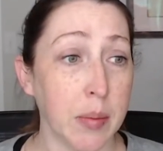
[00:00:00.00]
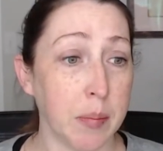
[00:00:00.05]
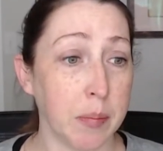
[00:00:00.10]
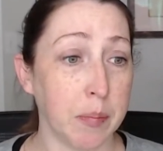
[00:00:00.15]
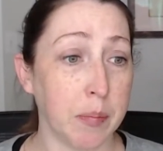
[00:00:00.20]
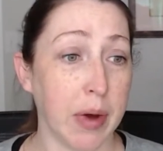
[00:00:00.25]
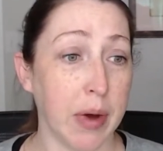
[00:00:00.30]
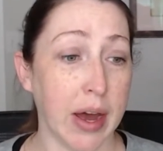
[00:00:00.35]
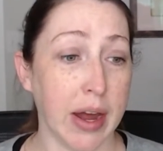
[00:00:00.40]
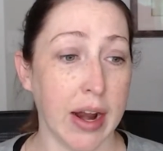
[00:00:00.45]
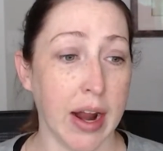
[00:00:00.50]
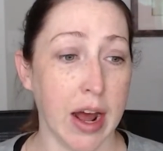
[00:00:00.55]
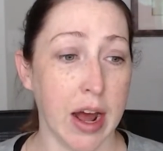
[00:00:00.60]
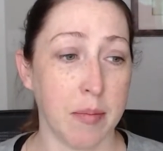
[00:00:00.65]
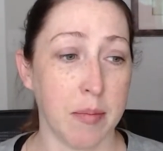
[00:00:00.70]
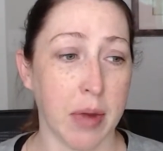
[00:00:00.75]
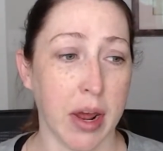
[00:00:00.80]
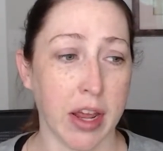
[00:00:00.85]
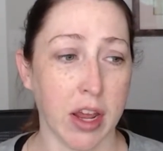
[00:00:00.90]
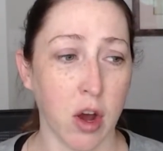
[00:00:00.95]
but
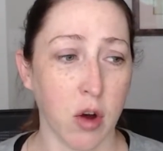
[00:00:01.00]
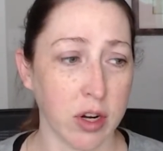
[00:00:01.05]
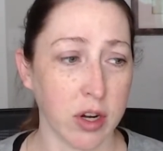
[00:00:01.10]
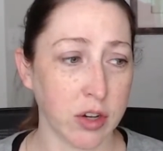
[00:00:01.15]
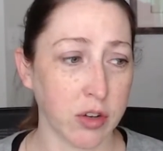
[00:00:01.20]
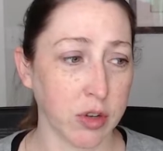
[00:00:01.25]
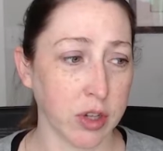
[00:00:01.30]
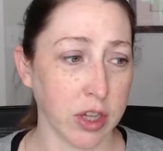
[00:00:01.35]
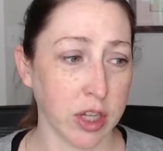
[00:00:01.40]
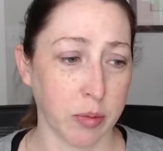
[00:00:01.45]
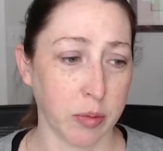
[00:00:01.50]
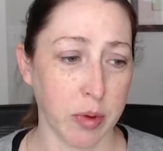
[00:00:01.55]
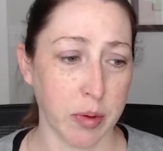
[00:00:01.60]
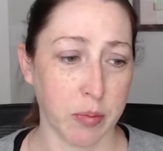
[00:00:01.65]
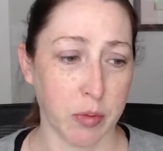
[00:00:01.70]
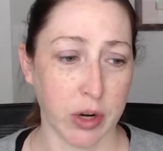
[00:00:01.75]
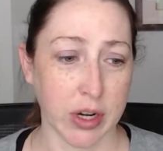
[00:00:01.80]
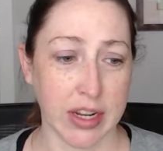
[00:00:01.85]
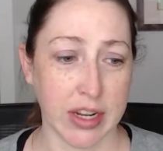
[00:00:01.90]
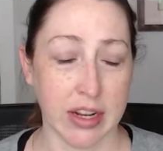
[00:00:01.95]
um, I go into a little bit
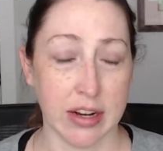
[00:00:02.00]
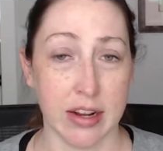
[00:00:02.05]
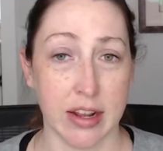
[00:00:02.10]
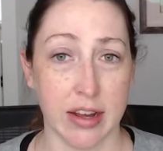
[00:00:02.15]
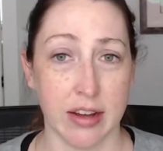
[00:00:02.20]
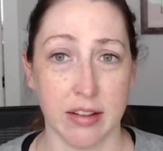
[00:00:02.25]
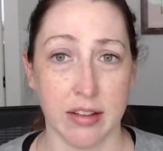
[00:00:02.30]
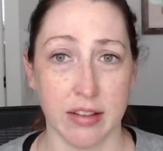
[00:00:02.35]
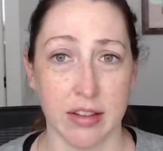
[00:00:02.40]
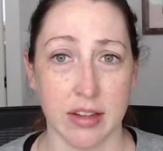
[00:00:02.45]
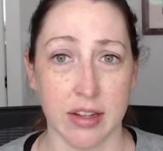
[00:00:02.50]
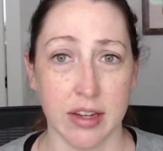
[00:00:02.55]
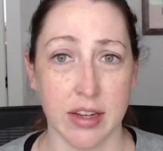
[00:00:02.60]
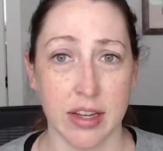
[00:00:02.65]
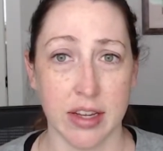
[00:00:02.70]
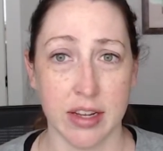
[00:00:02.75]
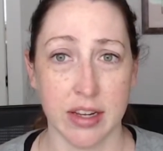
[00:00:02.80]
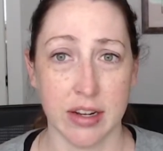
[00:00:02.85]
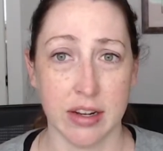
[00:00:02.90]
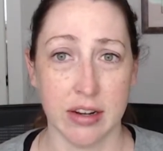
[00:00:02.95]
more detail
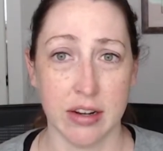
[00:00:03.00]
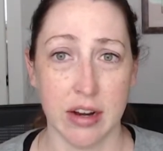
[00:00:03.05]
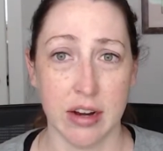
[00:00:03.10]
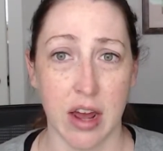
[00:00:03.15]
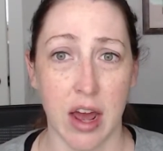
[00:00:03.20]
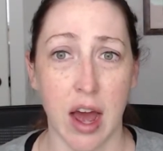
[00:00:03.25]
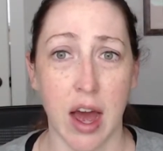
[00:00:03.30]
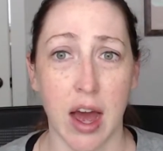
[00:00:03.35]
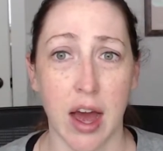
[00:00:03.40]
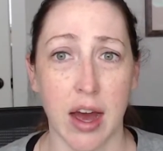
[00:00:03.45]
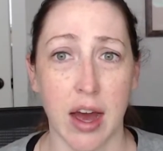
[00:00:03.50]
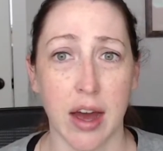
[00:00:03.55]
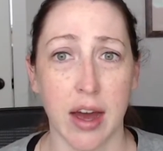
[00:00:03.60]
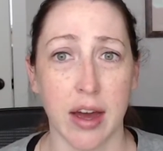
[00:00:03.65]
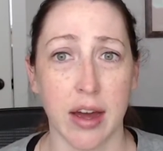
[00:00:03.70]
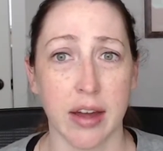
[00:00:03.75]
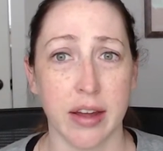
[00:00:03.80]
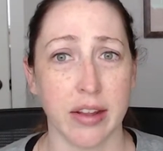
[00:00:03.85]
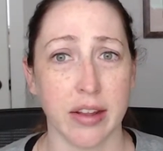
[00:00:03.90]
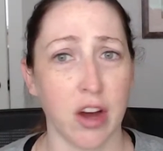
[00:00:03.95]
in uh,
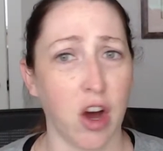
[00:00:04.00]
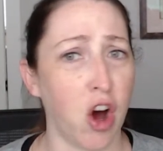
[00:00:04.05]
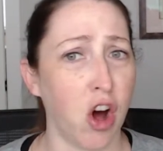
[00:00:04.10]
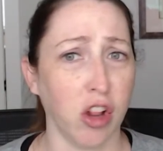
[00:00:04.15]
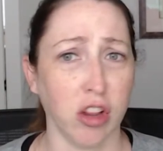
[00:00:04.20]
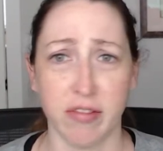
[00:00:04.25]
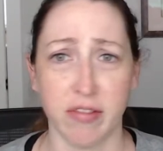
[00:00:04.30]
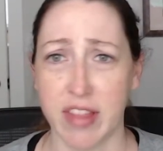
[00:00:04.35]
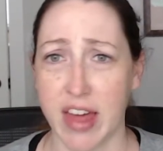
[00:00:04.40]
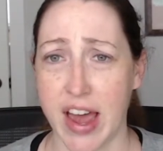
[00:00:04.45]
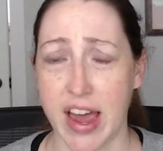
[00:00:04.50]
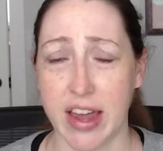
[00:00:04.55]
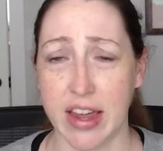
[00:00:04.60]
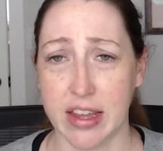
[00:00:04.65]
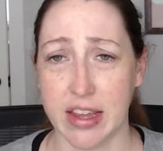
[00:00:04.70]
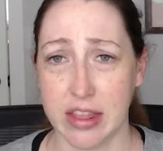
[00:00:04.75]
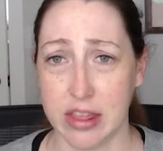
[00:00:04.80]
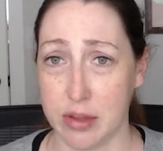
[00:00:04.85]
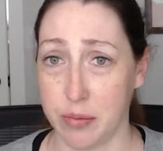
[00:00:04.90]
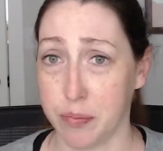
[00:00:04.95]
all of that
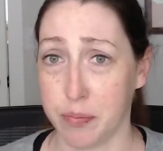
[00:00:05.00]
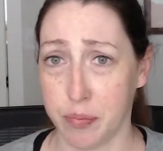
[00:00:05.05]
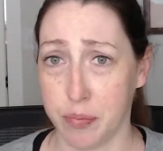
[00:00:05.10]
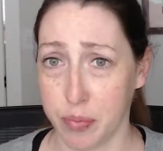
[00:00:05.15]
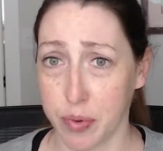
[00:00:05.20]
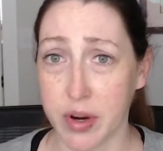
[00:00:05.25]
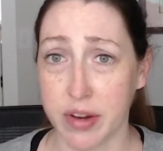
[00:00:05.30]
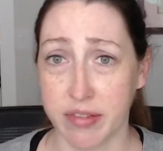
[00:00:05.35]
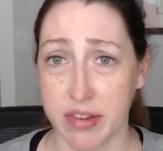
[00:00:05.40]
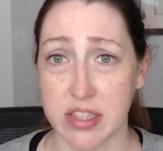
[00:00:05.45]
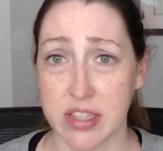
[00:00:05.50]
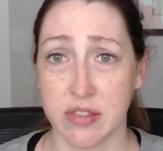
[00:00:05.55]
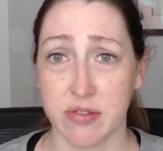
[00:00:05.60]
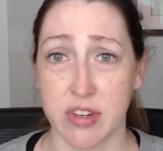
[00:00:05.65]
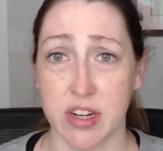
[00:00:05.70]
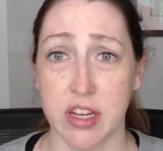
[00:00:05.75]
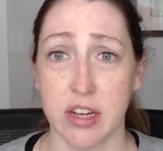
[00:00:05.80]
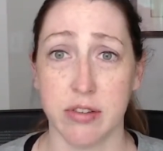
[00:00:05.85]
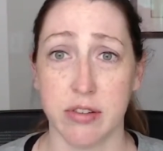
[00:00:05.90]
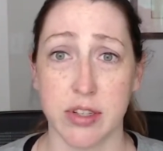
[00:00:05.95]
in the previous
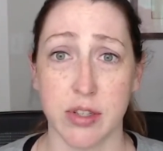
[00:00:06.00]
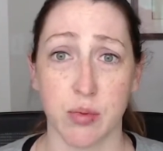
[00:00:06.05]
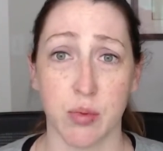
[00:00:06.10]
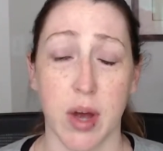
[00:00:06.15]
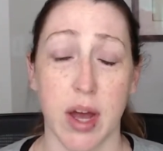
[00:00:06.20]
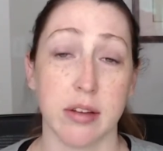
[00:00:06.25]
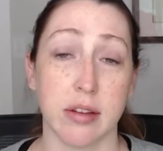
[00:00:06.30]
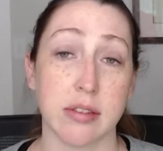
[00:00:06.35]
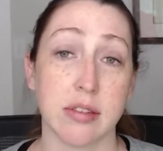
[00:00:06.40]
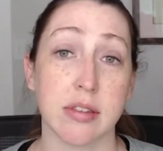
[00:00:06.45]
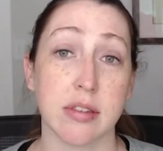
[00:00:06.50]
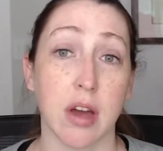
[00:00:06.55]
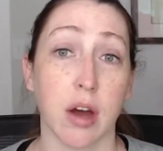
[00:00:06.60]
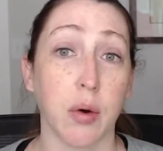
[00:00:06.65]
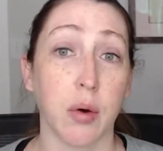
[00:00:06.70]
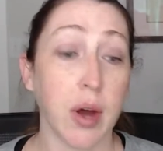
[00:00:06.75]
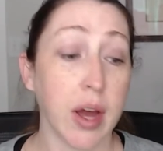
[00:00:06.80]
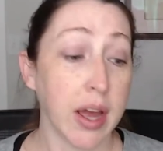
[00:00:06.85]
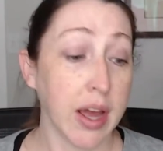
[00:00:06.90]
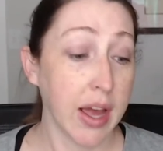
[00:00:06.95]
video as well.
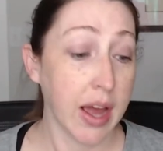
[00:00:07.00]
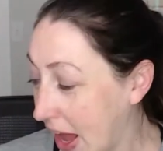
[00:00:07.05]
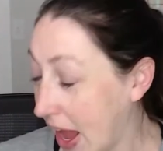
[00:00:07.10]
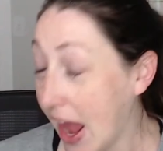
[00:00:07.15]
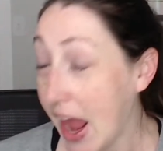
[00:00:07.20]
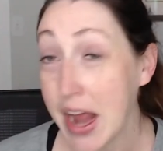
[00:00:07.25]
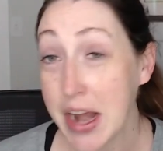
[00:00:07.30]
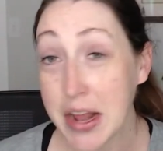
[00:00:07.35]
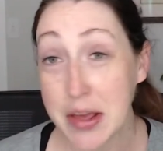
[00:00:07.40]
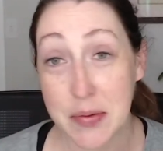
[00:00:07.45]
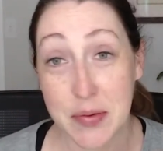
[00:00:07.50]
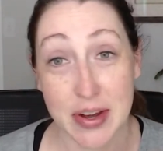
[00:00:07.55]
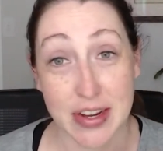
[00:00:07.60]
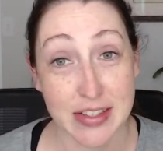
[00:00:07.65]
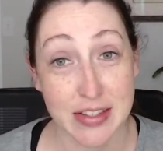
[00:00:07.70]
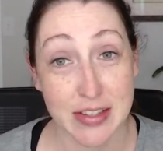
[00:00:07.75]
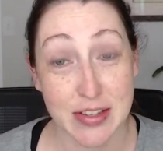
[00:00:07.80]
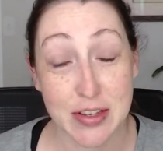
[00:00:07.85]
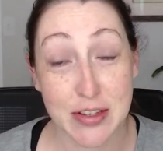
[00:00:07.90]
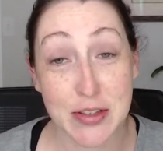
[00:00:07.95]
So
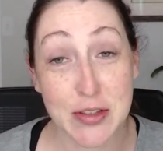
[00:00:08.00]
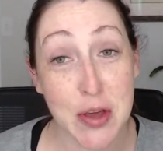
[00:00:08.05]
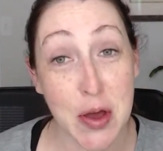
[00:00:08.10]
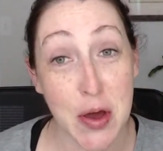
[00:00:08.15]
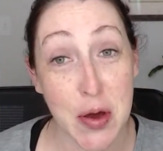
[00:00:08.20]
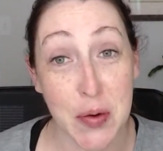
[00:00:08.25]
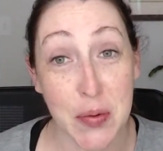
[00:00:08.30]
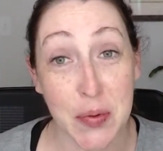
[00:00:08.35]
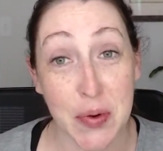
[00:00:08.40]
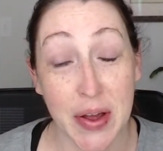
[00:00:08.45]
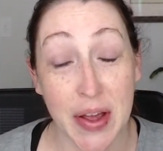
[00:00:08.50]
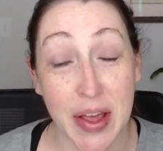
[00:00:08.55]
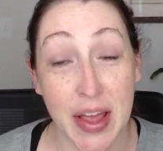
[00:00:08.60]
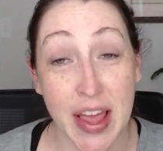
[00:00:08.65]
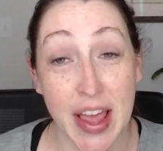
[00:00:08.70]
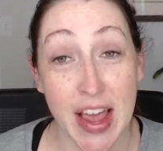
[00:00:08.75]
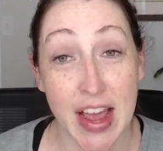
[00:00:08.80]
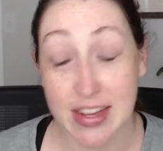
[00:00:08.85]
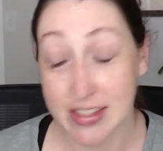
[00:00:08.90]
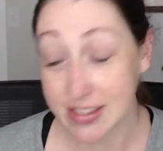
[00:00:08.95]
anyways, so
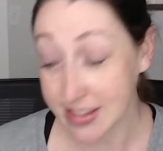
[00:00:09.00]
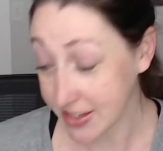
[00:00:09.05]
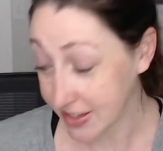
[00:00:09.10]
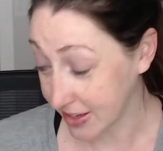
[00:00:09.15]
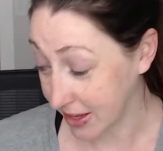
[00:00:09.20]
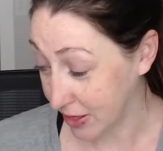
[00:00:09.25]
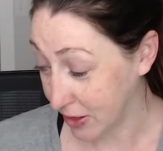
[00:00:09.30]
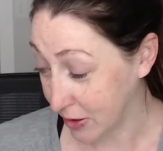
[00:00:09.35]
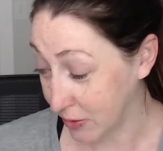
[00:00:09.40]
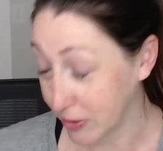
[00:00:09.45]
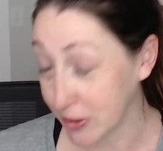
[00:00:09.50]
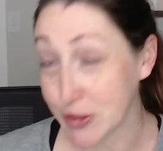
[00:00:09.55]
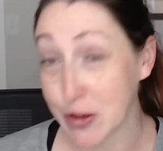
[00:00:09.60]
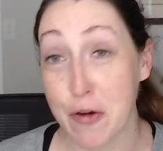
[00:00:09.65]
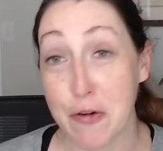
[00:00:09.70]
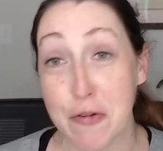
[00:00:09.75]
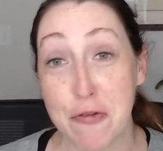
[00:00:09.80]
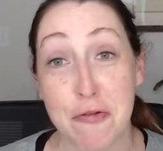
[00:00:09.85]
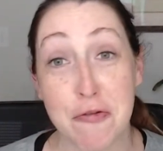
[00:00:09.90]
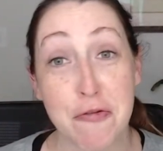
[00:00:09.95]
as I said, there was
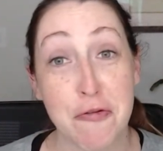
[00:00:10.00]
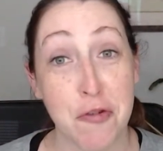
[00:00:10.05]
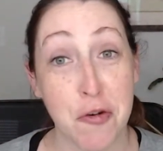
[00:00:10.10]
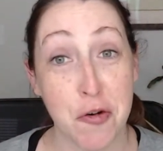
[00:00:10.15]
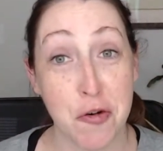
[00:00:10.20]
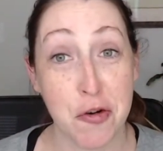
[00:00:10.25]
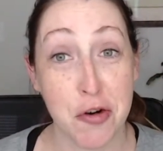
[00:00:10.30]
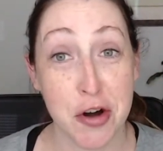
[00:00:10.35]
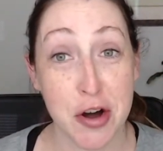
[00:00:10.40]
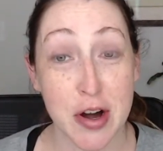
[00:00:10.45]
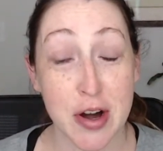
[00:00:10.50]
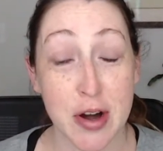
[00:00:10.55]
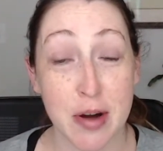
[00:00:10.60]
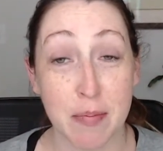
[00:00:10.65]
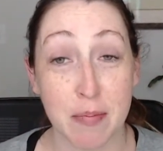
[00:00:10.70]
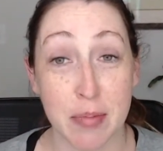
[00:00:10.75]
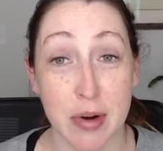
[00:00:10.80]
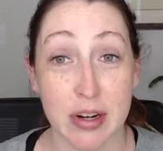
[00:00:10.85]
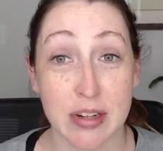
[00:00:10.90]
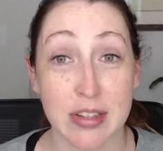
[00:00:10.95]
four
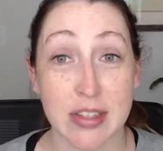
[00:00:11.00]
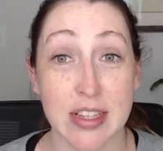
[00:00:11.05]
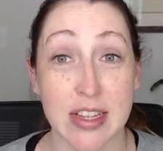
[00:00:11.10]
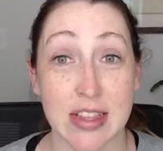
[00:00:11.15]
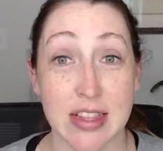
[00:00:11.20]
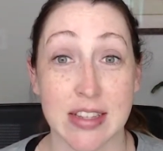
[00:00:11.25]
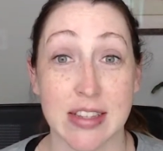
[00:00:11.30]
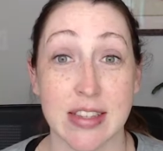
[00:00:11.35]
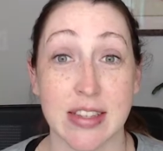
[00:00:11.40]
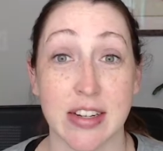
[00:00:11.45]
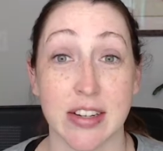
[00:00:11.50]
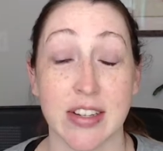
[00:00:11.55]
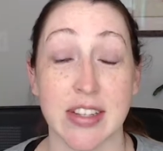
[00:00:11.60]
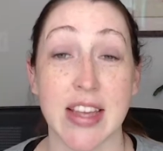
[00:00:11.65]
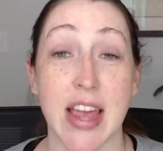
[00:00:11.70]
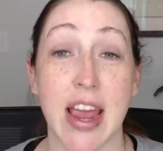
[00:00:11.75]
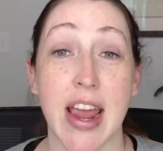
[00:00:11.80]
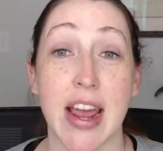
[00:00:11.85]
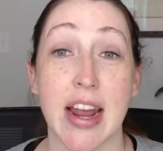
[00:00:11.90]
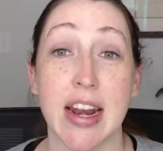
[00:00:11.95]
birds in this series
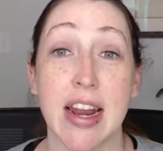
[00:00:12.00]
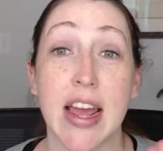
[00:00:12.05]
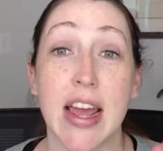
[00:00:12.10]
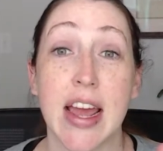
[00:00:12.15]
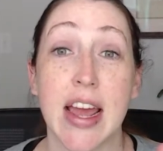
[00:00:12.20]
and